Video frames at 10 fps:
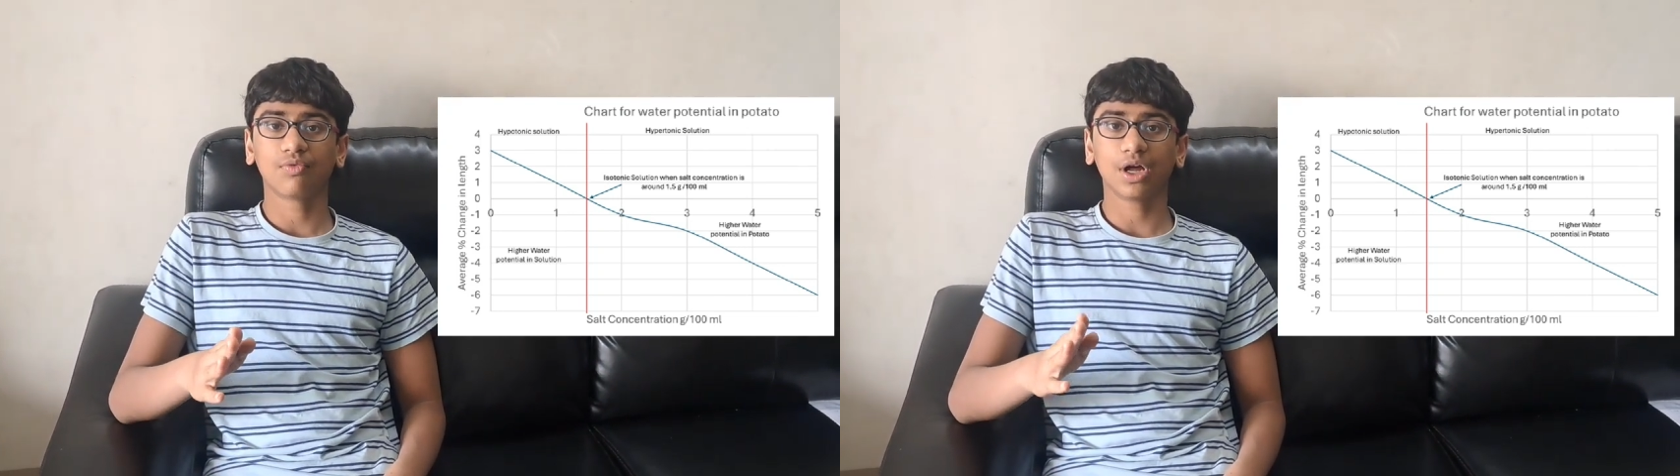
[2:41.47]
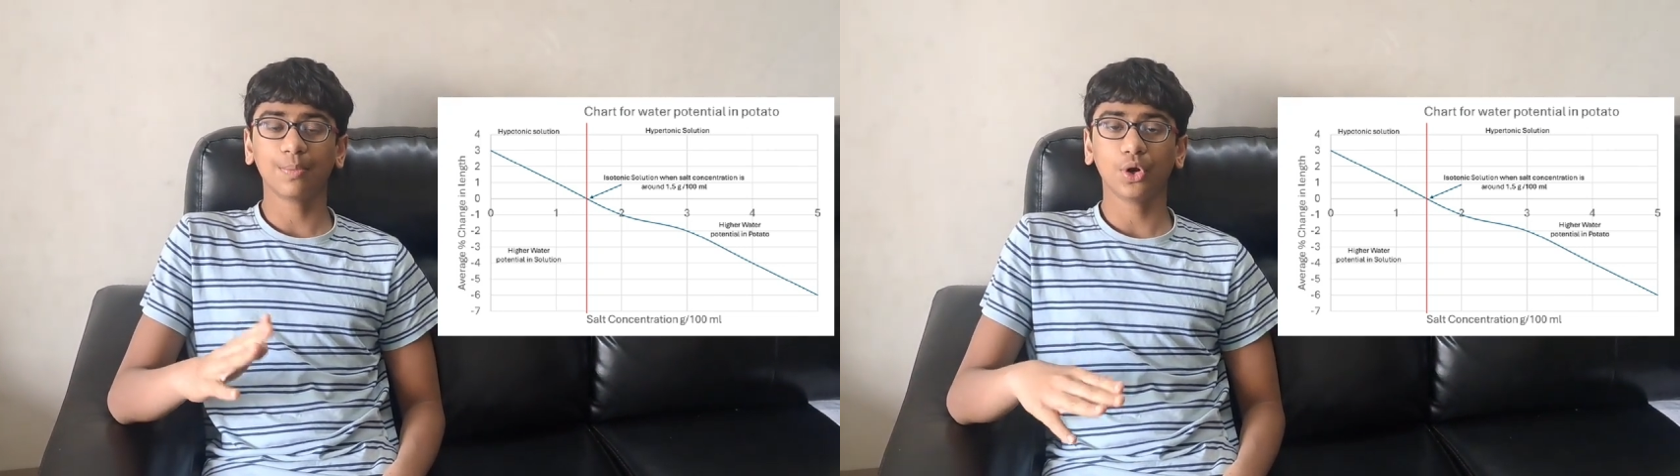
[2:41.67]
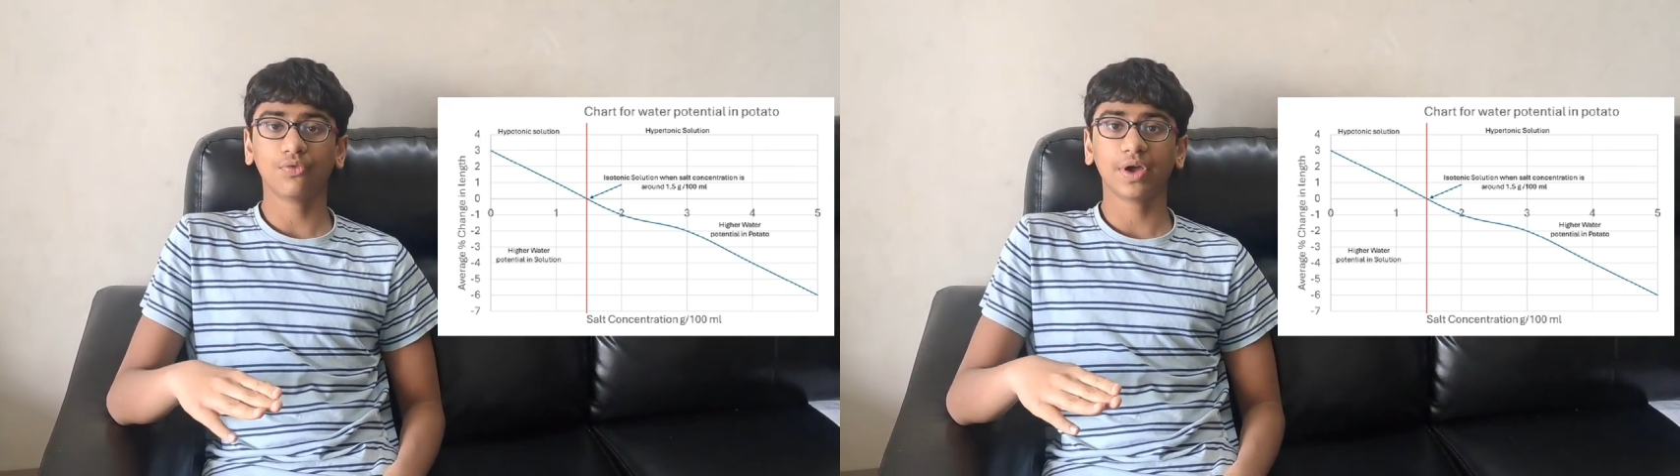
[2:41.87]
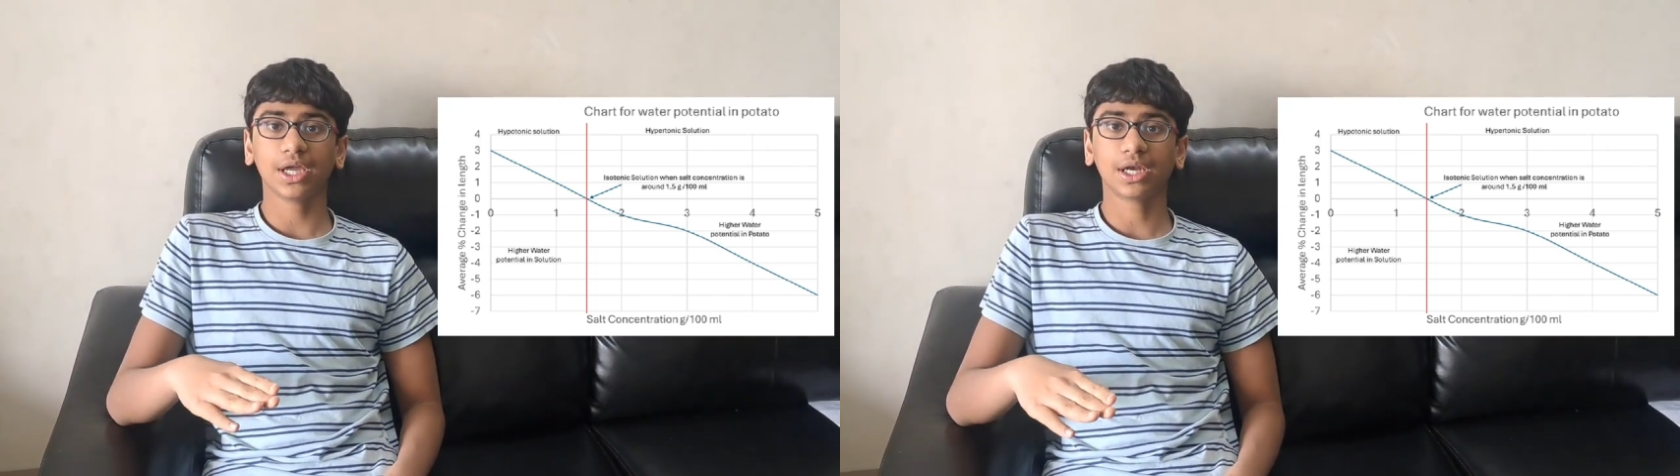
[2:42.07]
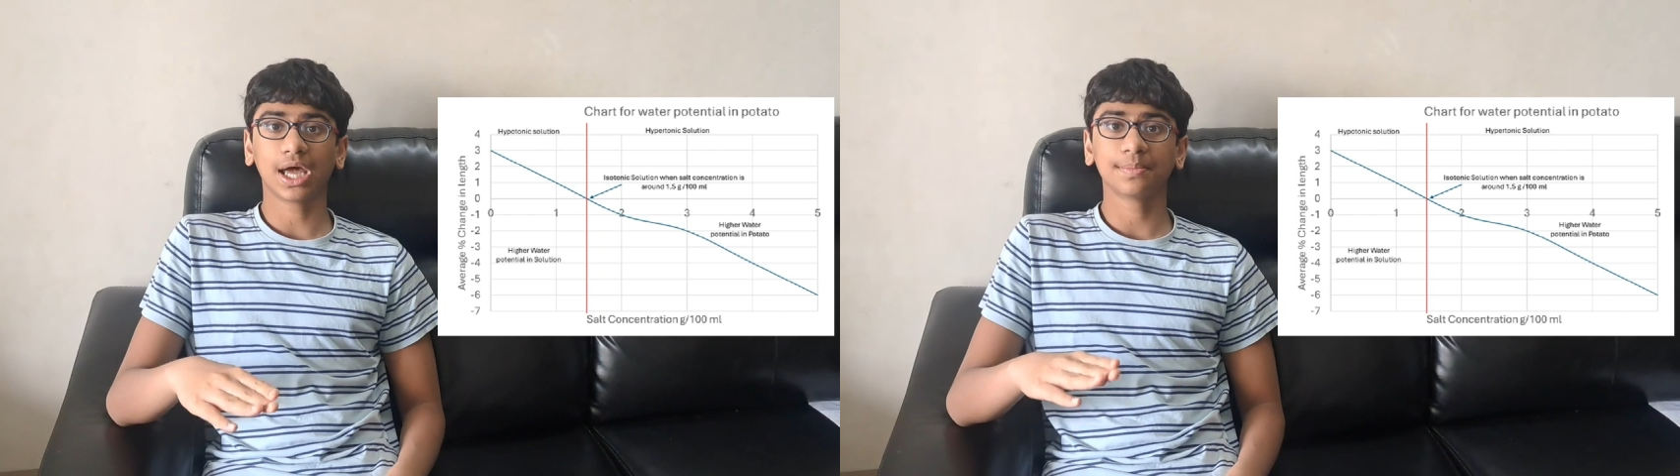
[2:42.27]

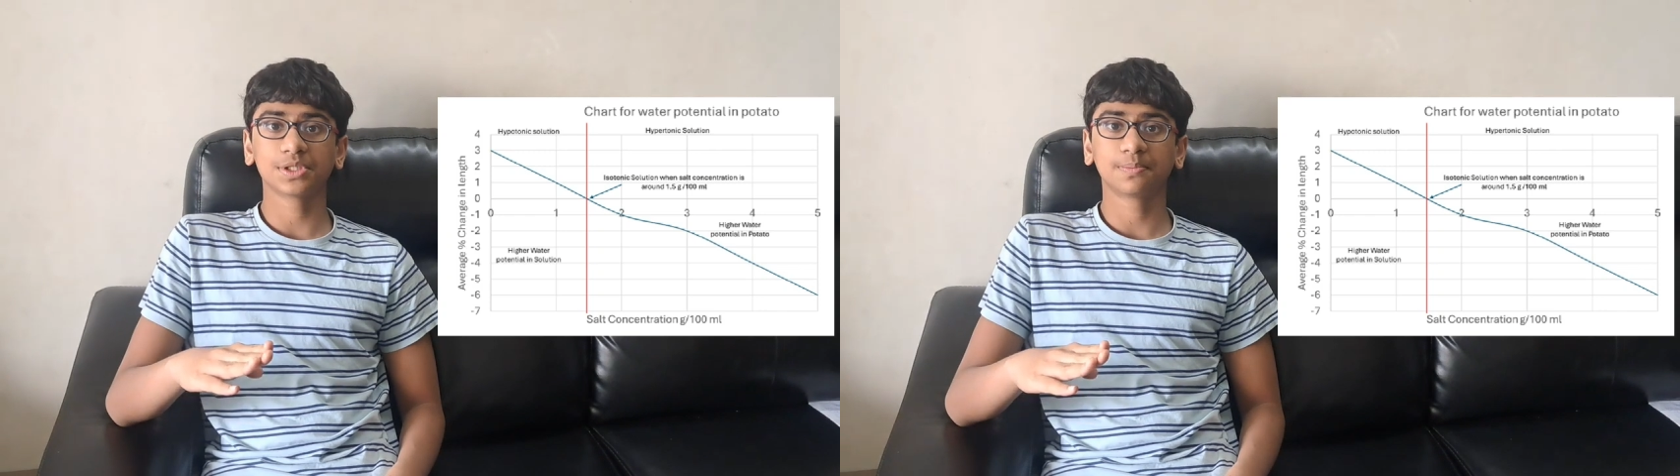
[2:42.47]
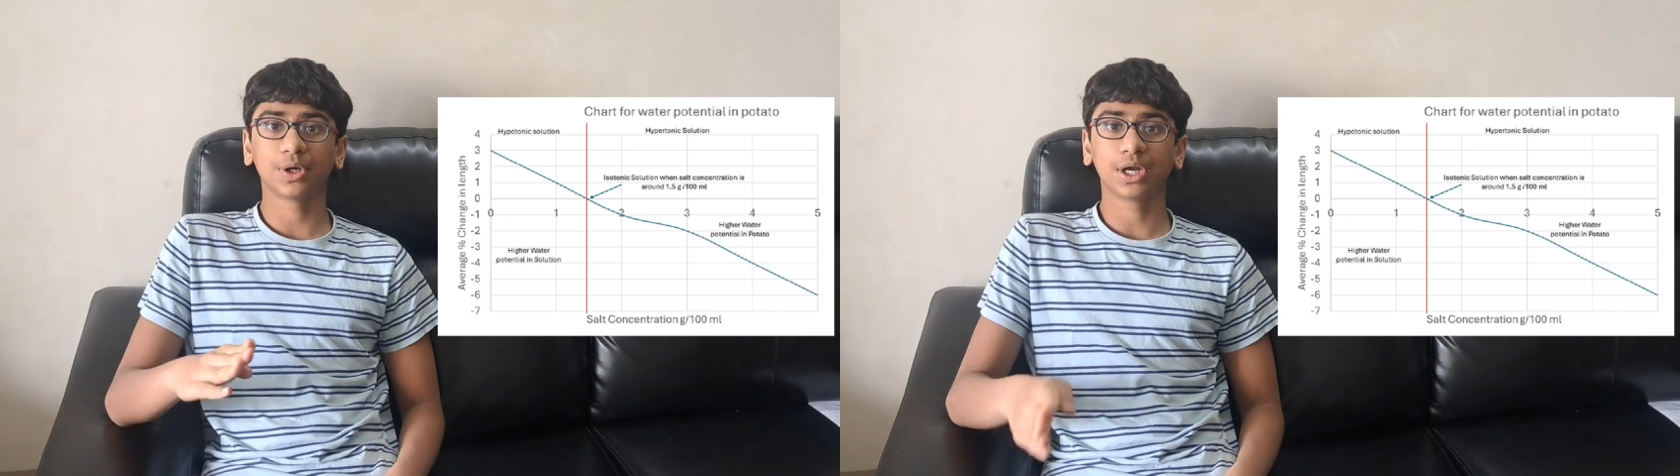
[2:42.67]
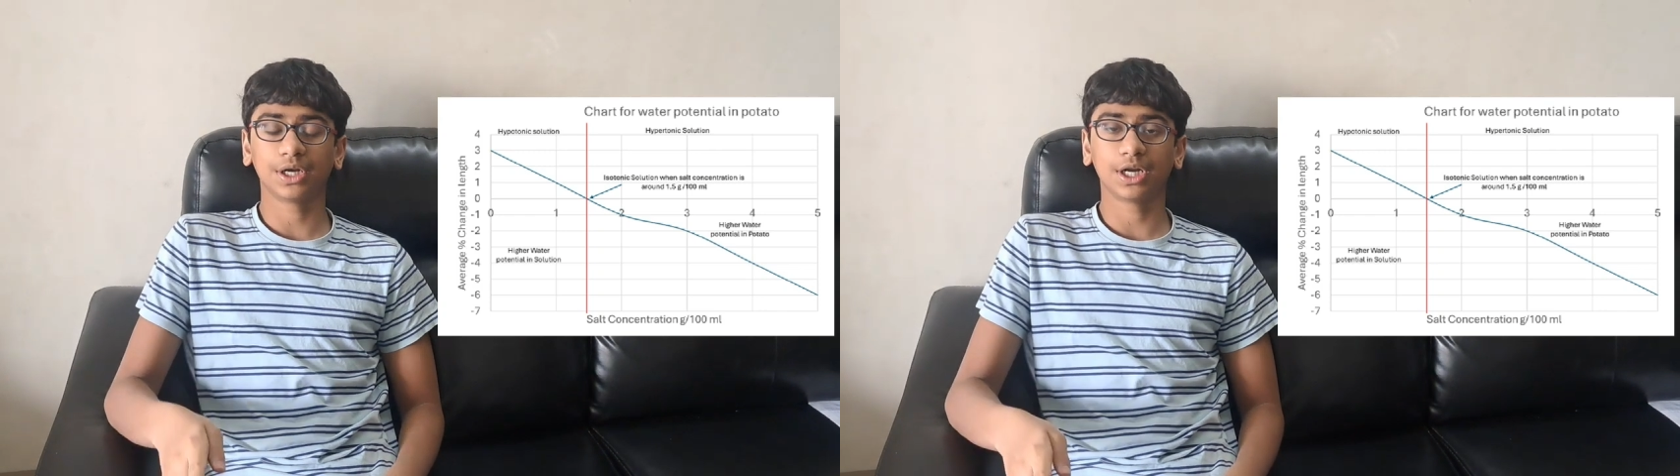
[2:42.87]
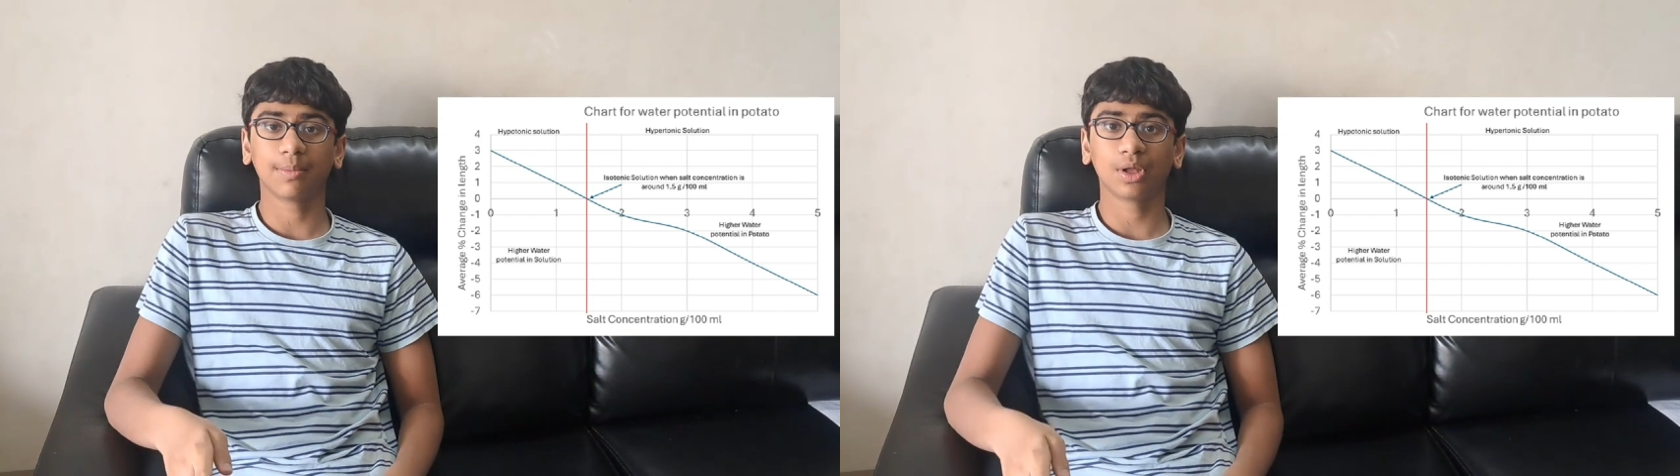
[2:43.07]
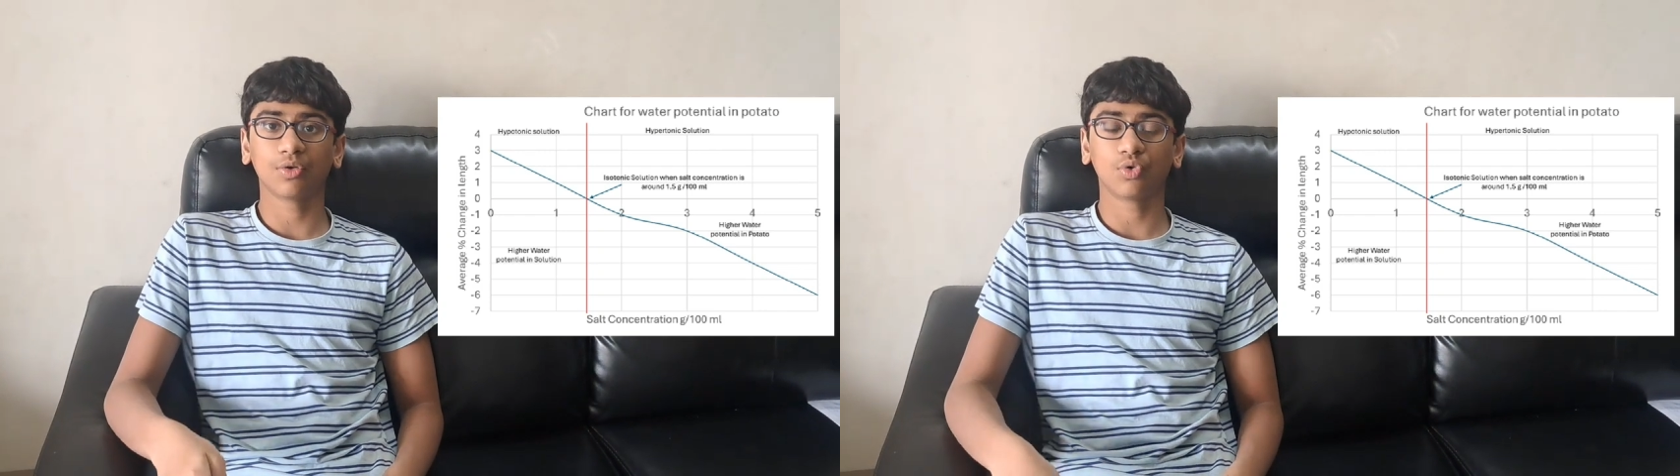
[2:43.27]
1.5 grams per 100
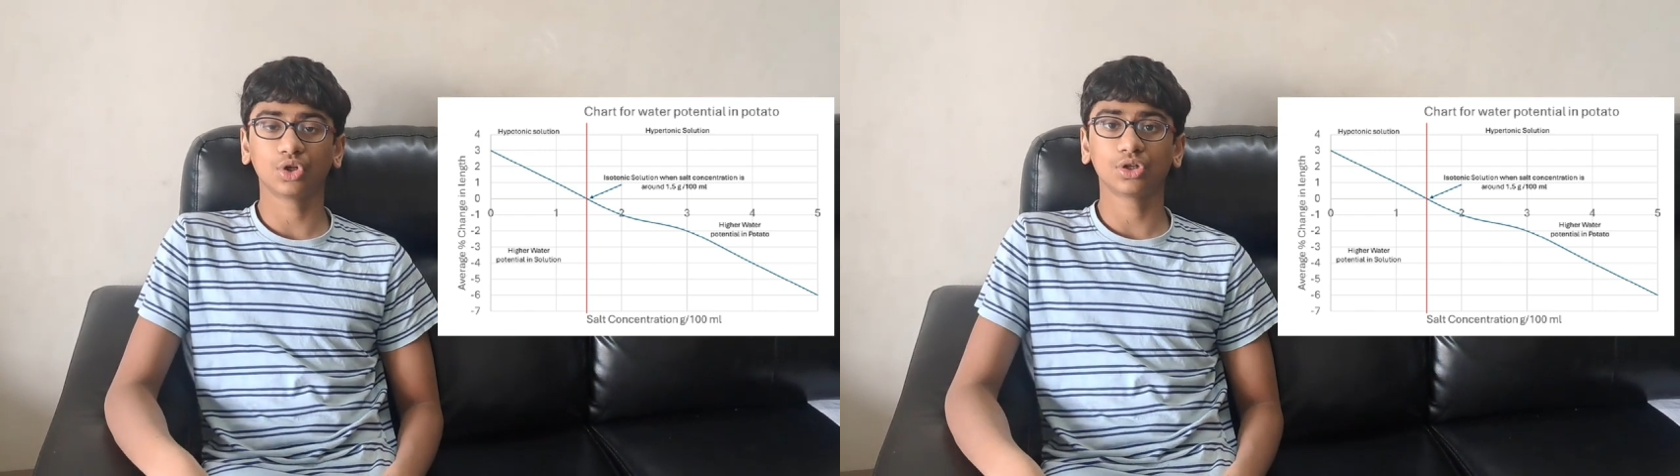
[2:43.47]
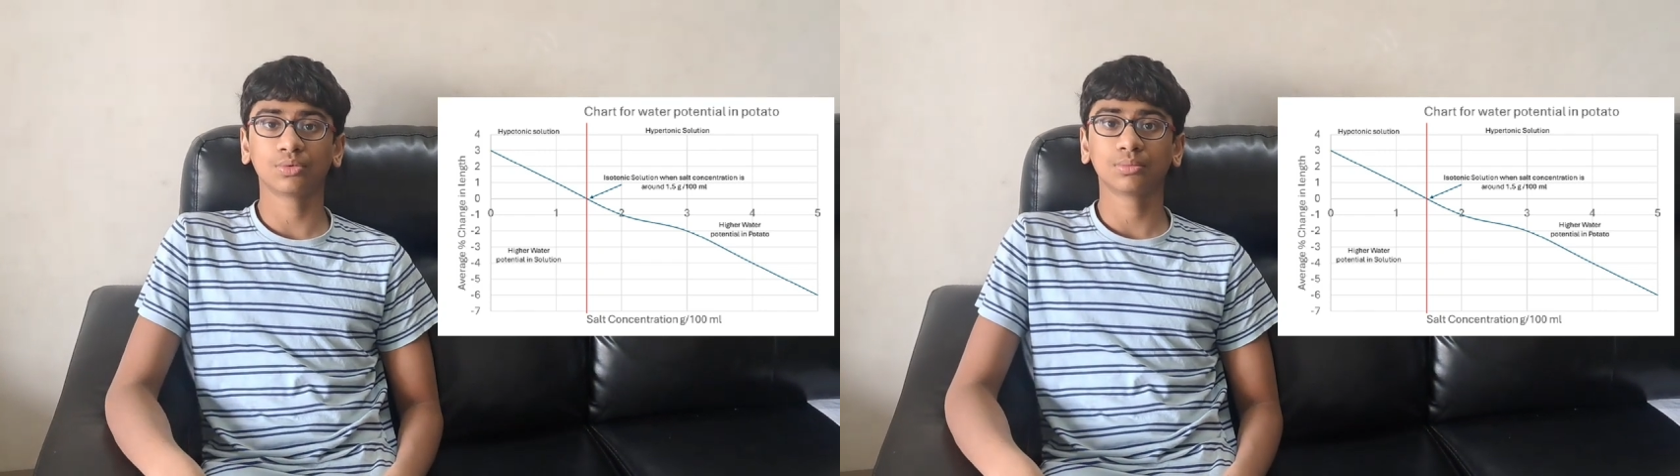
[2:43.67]
ml of water.